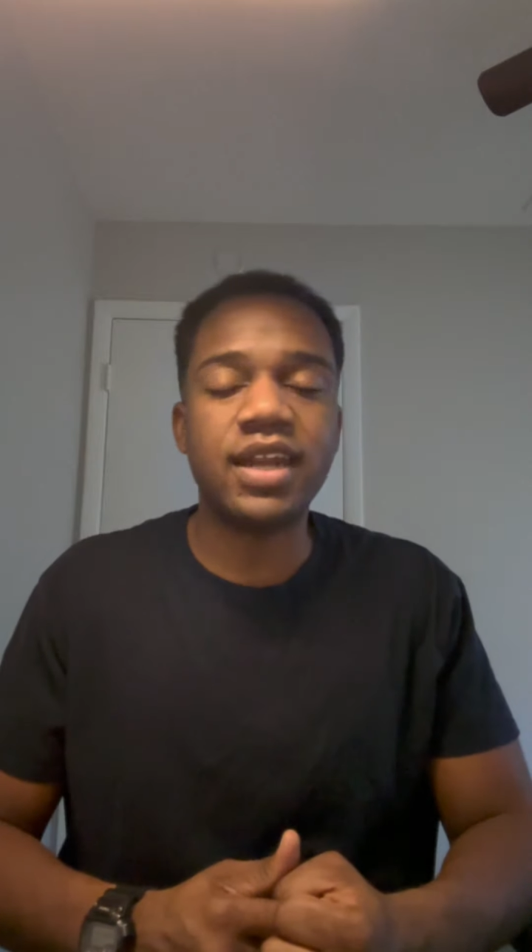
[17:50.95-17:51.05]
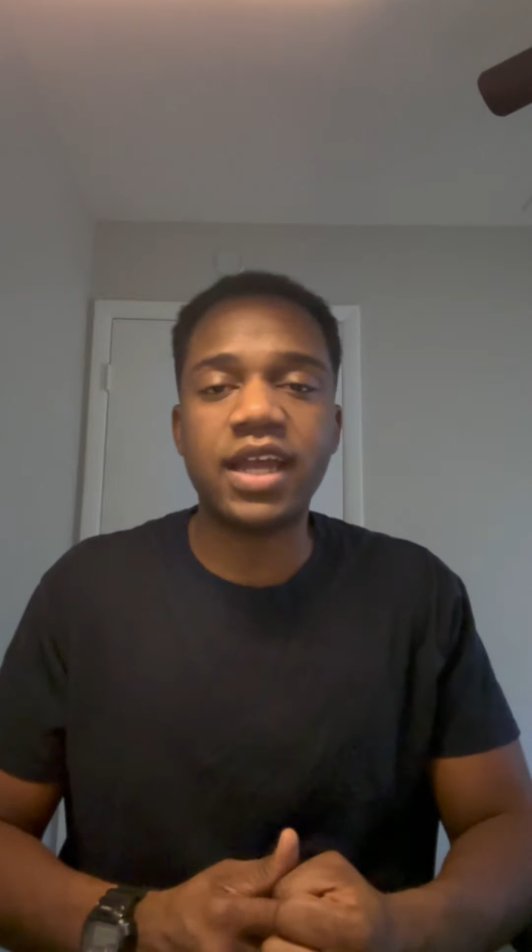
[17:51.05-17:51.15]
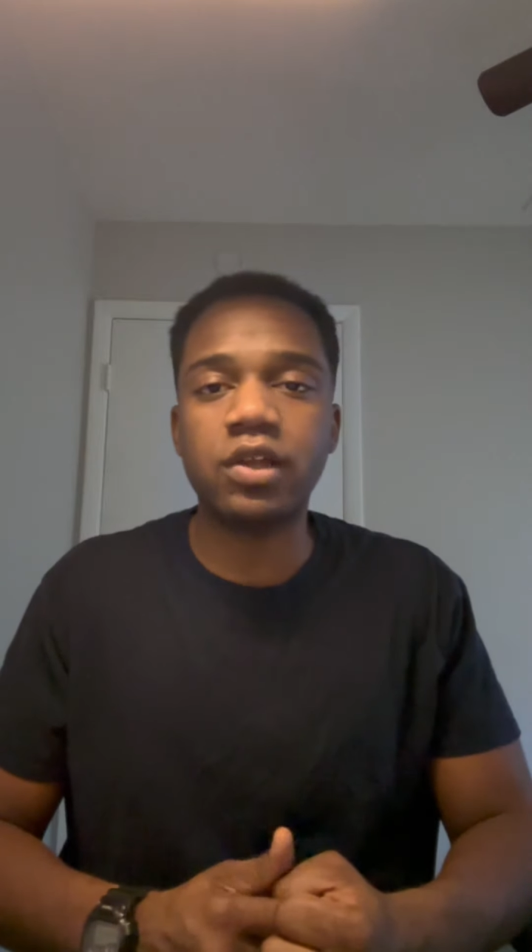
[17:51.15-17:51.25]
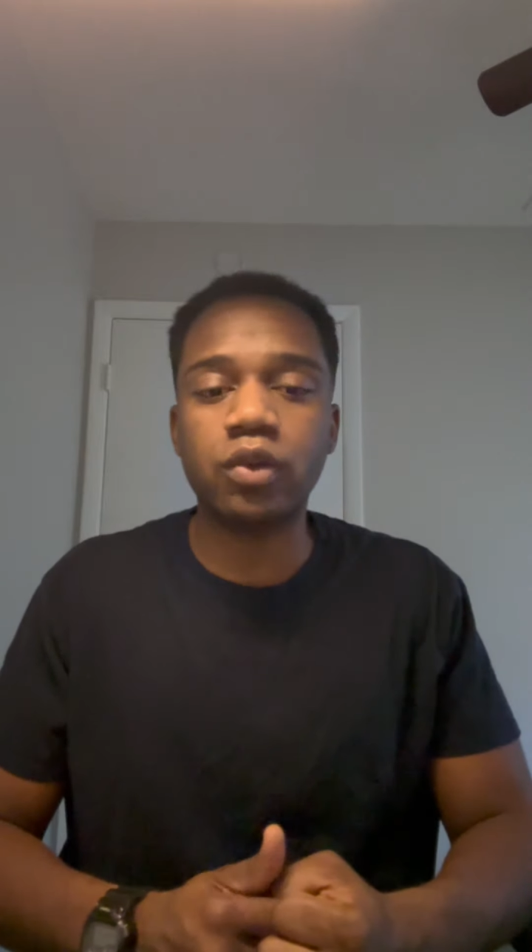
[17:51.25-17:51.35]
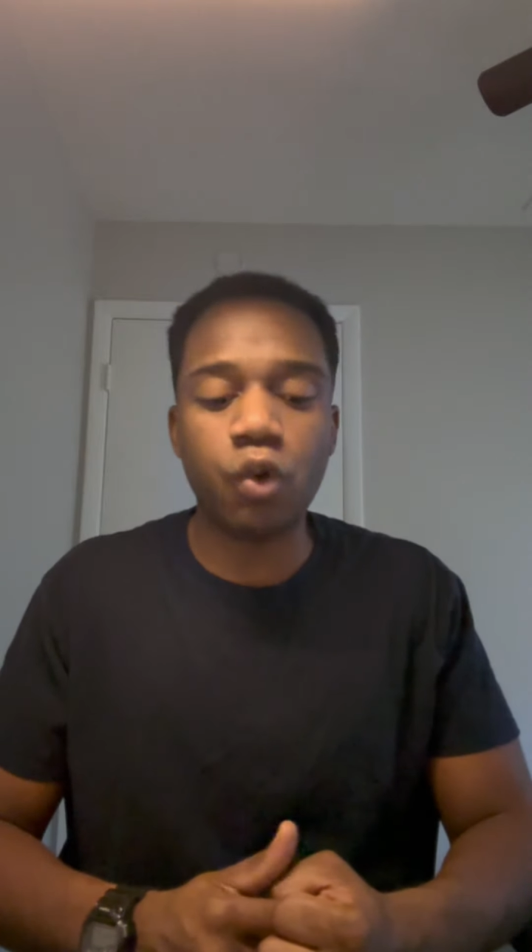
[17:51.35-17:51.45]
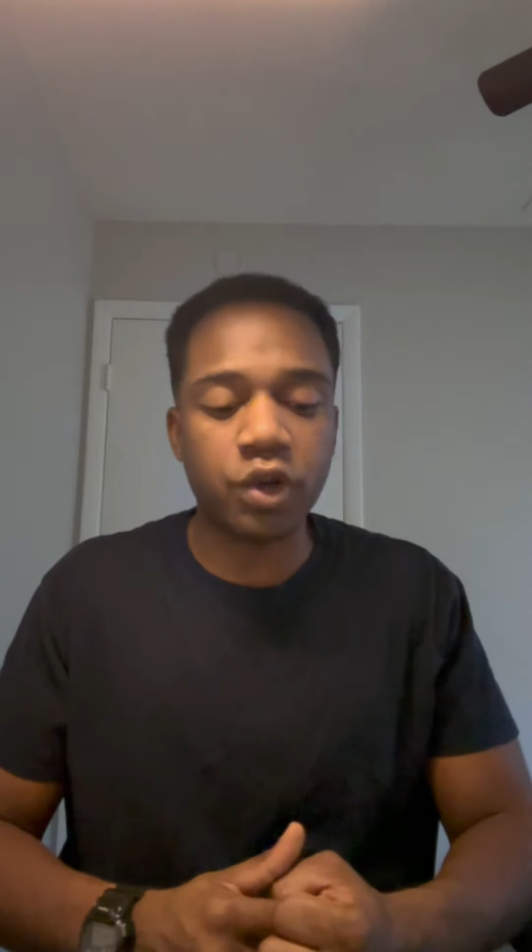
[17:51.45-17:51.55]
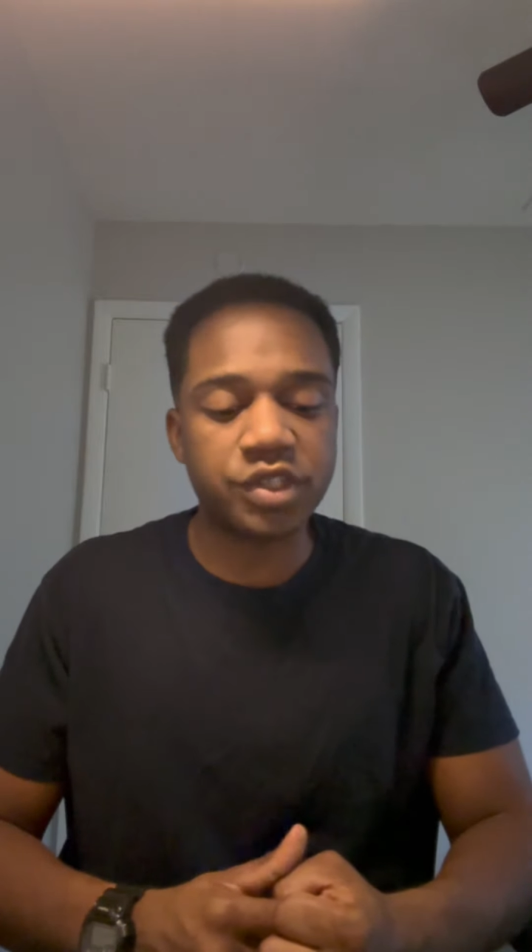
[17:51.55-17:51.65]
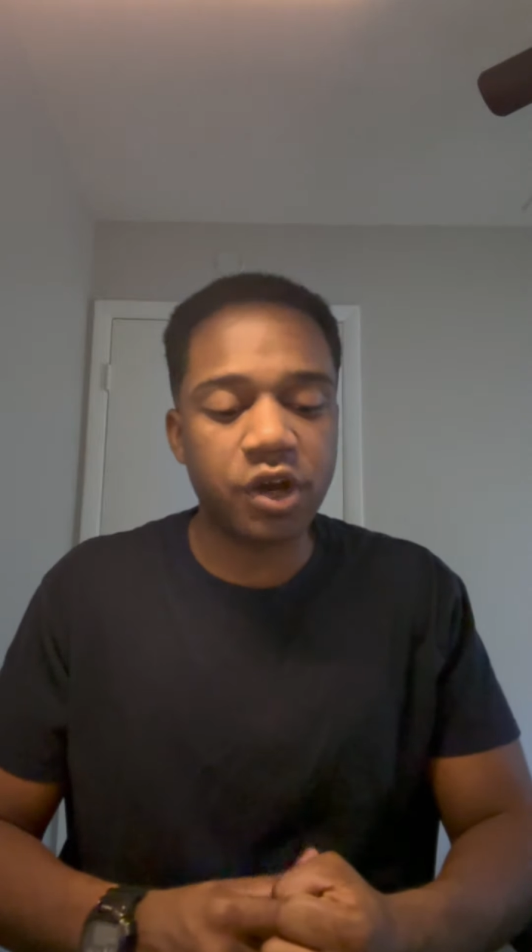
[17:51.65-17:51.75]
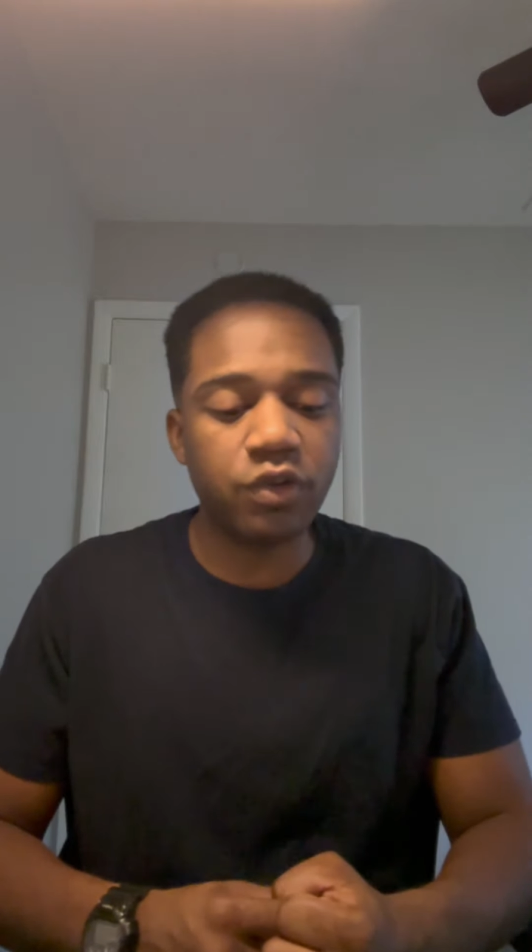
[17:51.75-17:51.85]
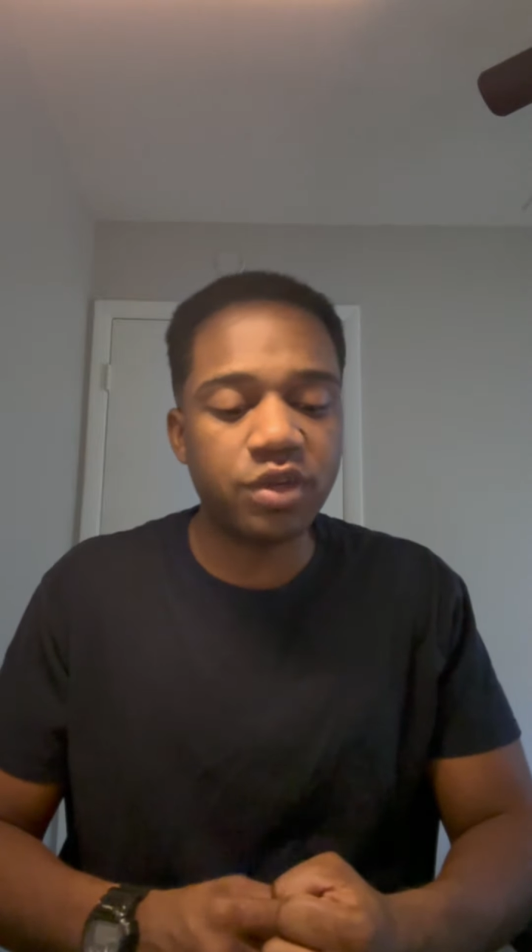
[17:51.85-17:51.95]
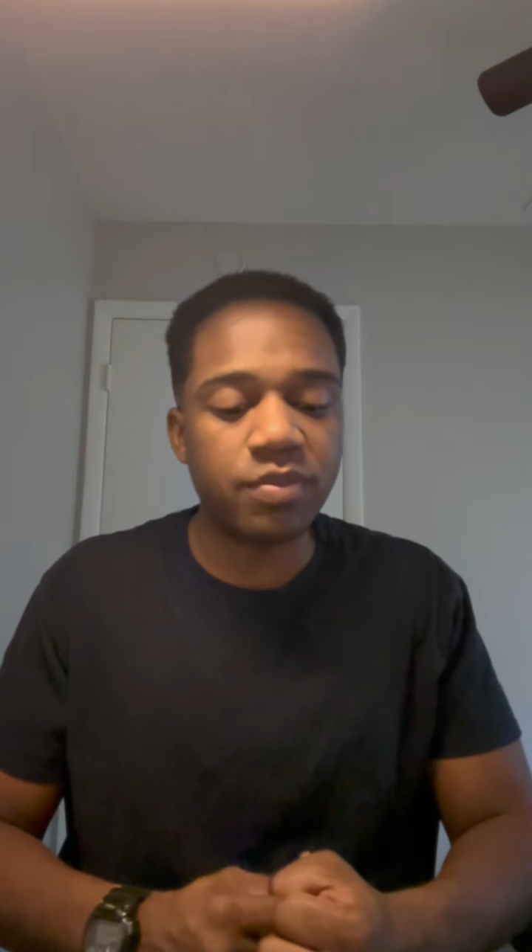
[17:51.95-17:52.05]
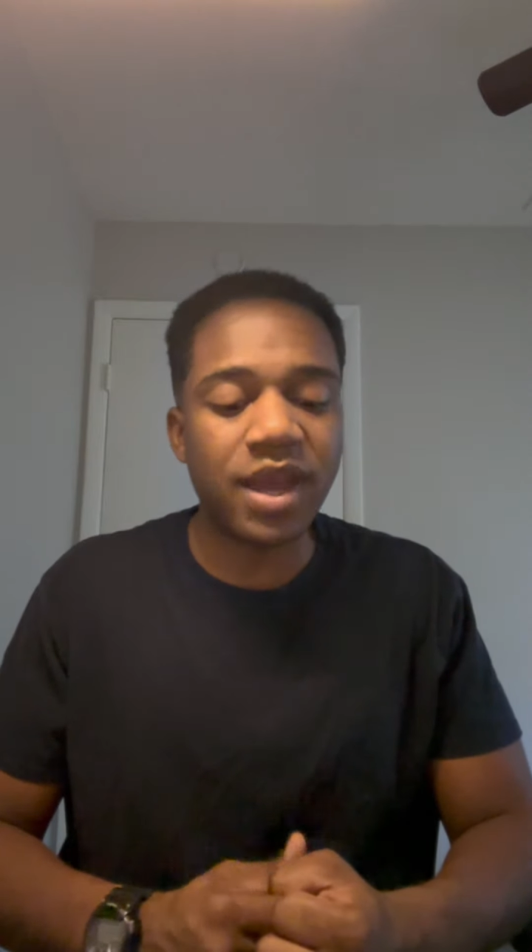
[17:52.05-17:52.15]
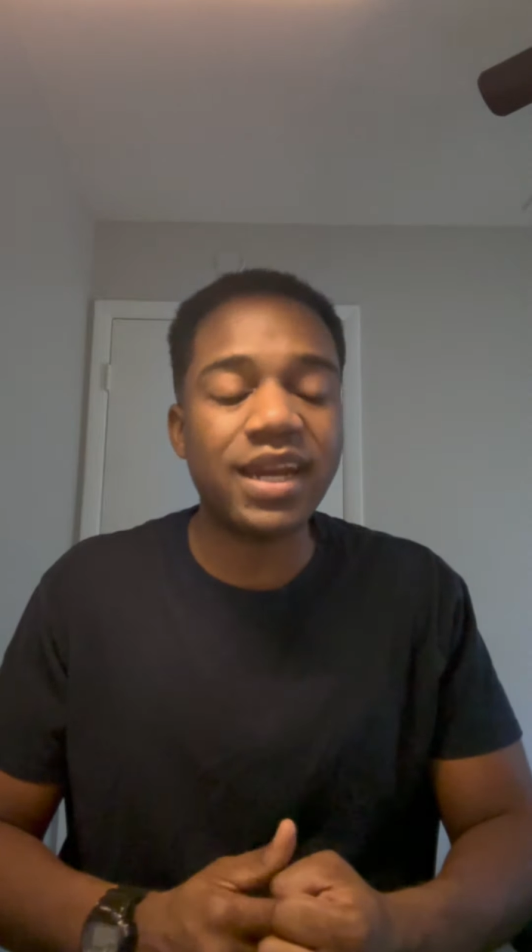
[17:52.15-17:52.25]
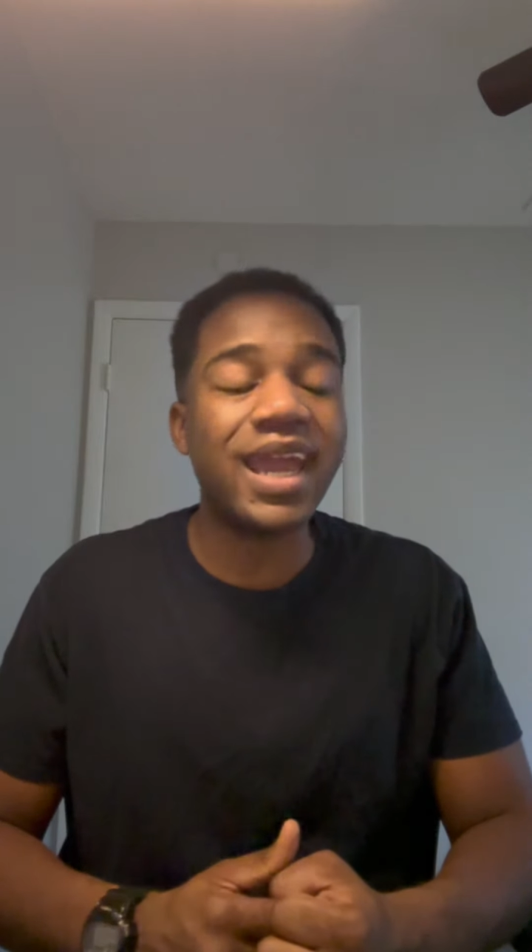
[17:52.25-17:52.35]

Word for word: that the Lord told them to make,